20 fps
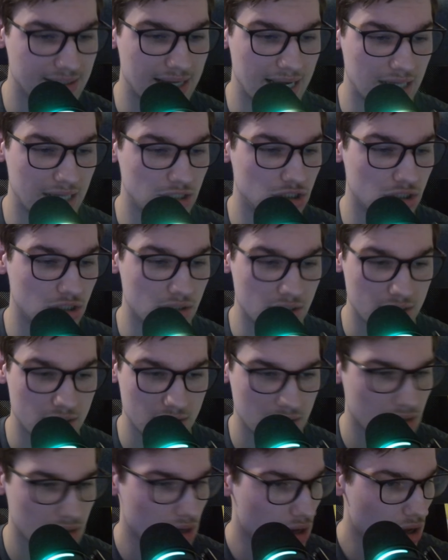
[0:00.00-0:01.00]
that
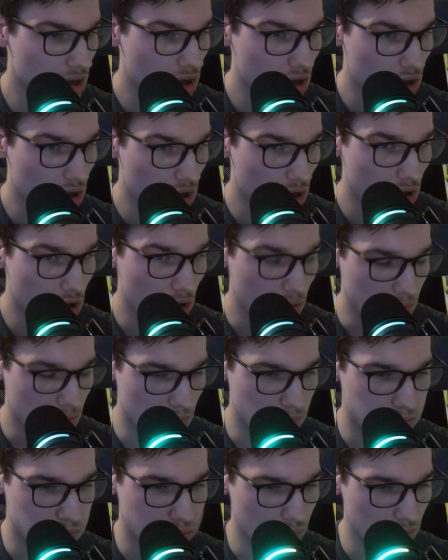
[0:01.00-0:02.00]
just
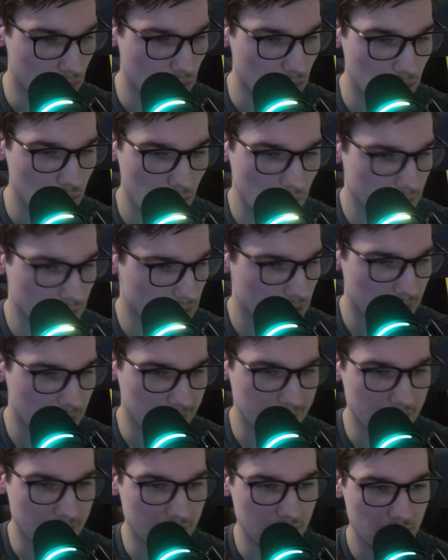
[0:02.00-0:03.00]

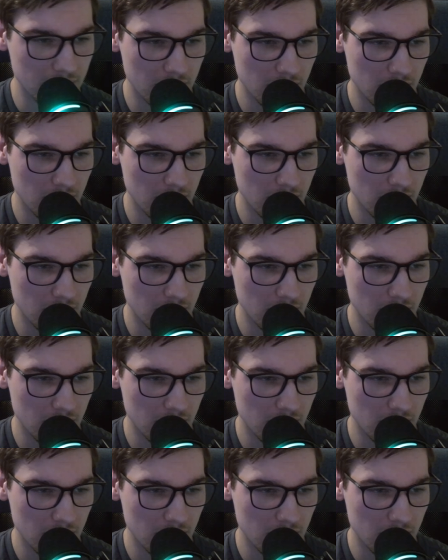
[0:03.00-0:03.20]
bluntly